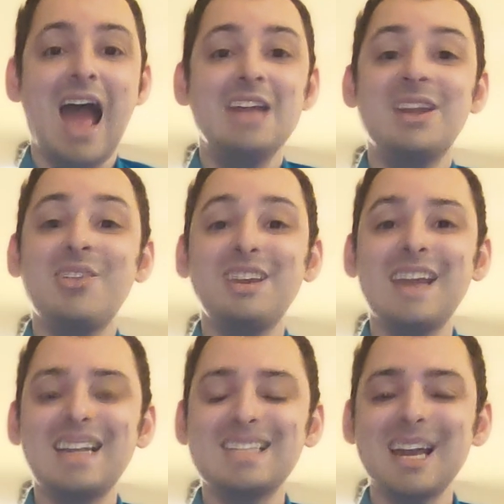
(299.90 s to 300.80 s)
Now the
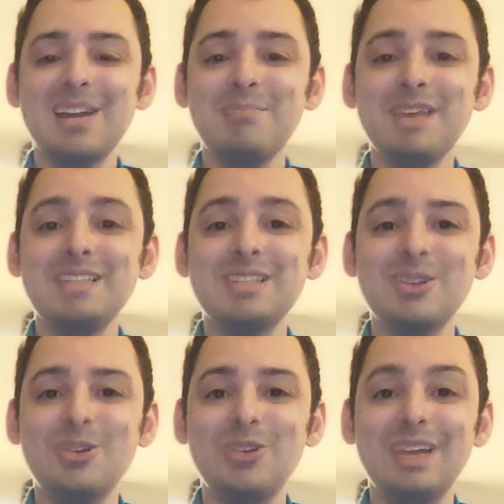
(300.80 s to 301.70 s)
next item that's
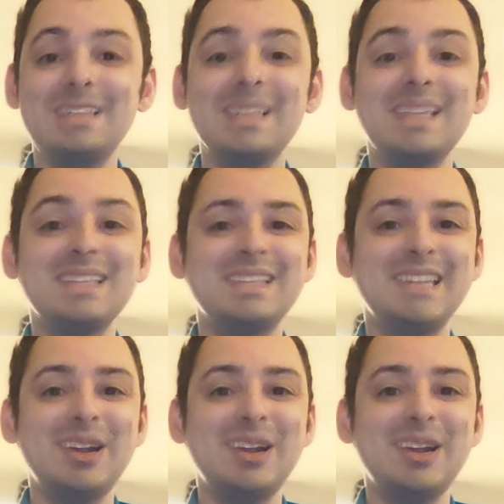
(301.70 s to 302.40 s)
sold is this